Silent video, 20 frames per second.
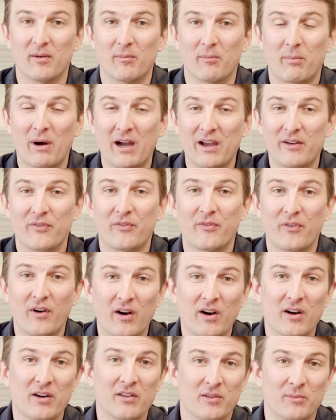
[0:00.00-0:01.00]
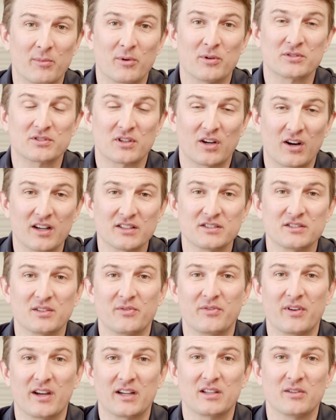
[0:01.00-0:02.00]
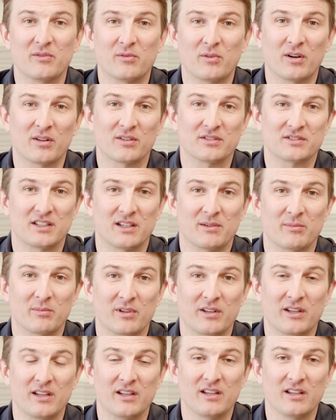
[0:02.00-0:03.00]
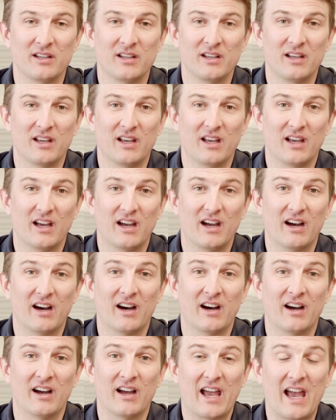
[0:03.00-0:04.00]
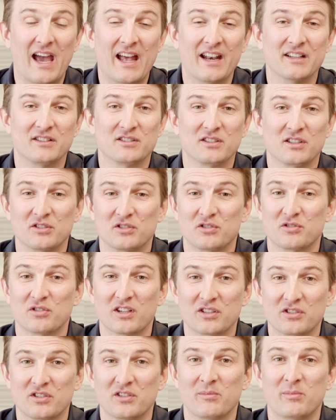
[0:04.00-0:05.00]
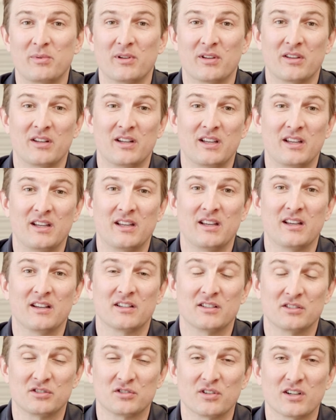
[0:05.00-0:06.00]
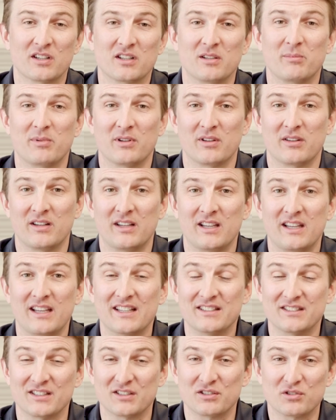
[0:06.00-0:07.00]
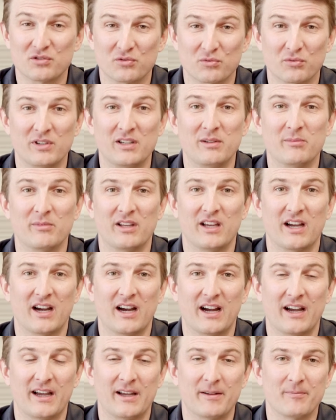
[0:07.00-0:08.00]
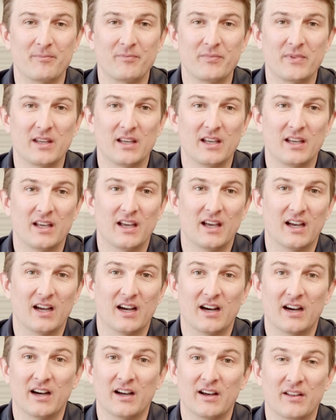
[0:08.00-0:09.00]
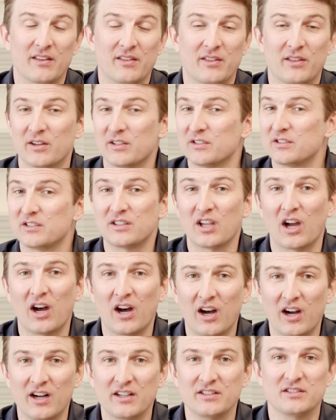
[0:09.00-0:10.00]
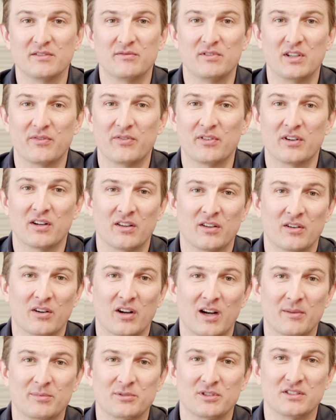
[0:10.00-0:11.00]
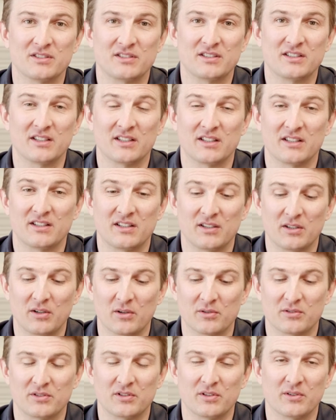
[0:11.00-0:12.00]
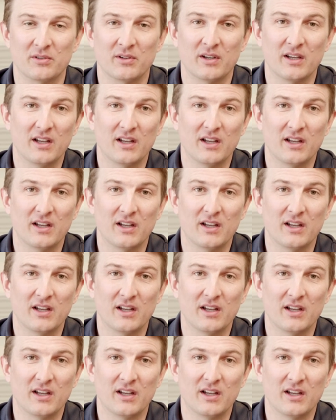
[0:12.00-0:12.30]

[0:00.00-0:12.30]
by far the most cost-effective wall assembly, and its constructability is extremely high. There's tons of different other options to go to.